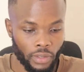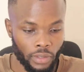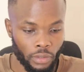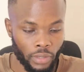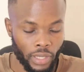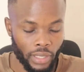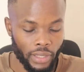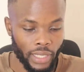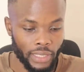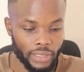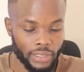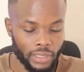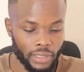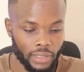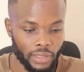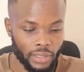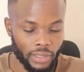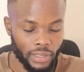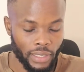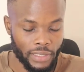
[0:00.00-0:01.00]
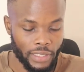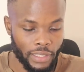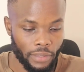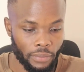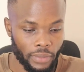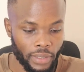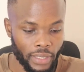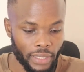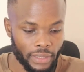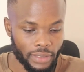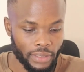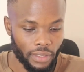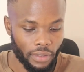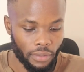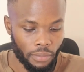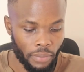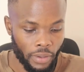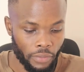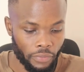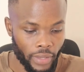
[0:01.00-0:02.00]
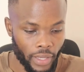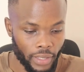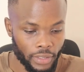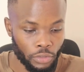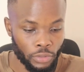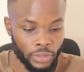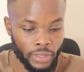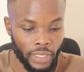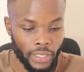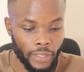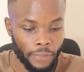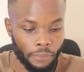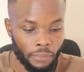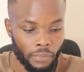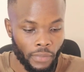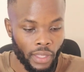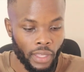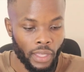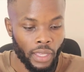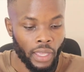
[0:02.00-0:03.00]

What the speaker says: Look at that. Just a minute. Perfect. You see,